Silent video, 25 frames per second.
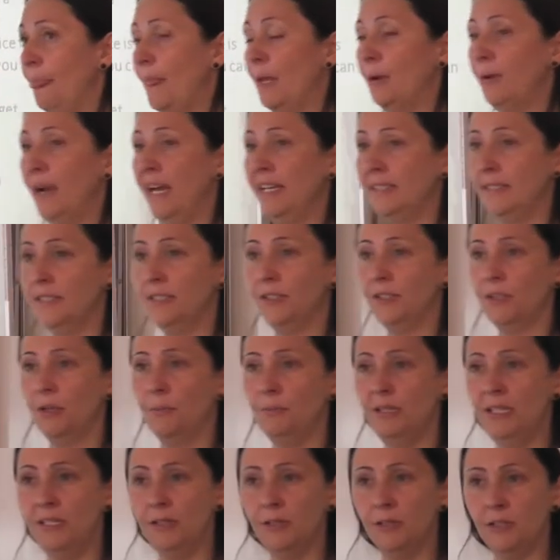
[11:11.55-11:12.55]
crisis
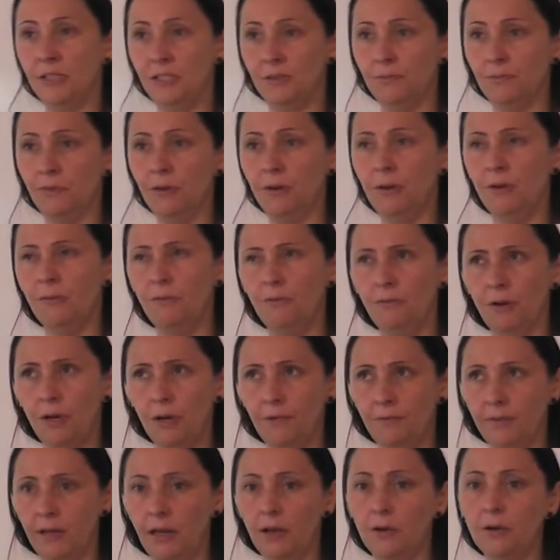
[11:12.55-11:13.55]
communication. One
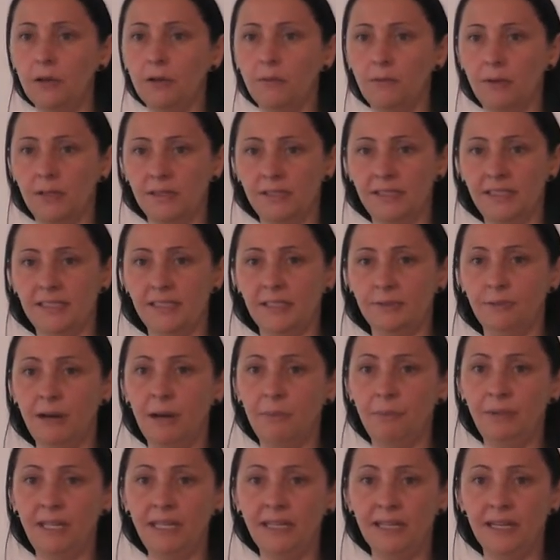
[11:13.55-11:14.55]
of the local ones is
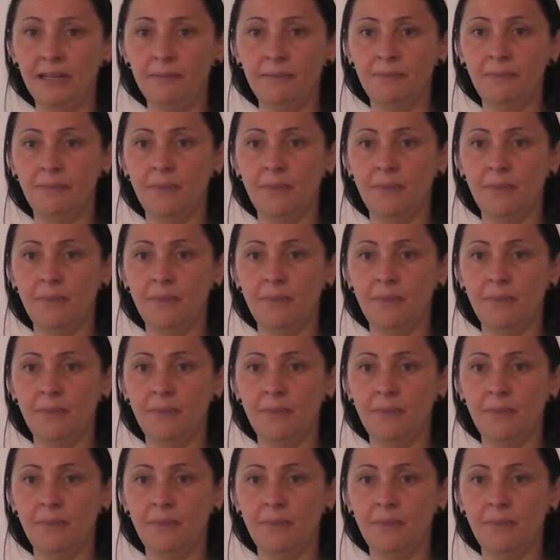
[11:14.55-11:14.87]
Ribena.